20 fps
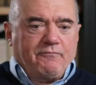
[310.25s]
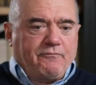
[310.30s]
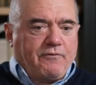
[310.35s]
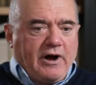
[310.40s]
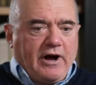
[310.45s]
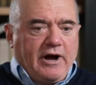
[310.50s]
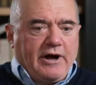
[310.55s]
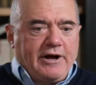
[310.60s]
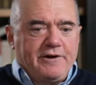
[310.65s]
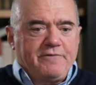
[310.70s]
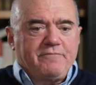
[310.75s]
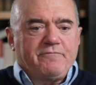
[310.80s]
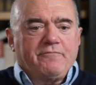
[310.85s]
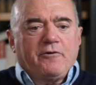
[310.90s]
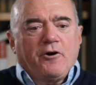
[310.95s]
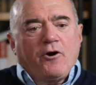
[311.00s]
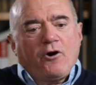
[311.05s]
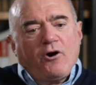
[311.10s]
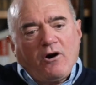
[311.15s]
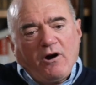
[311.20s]
five
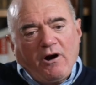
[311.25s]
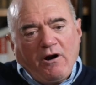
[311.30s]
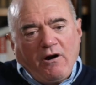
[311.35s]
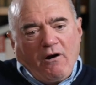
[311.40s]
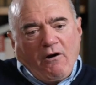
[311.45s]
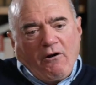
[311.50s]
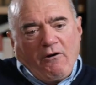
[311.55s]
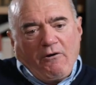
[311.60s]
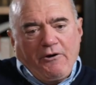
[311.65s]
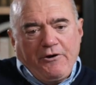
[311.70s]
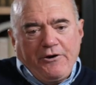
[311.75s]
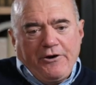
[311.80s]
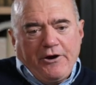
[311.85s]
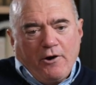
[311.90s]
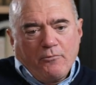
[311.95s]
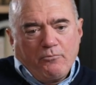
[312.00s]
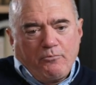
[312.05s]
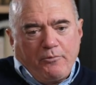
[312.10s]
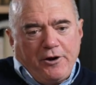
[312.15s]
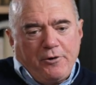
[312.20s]

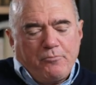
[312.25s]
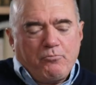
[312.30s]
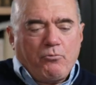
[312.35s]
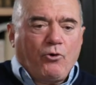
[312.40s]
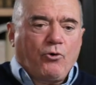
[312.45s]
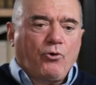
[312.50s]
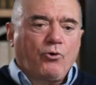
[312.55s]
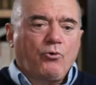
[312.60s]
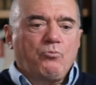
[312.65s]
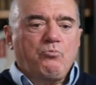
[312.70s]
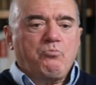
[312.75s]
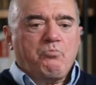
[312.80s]
young people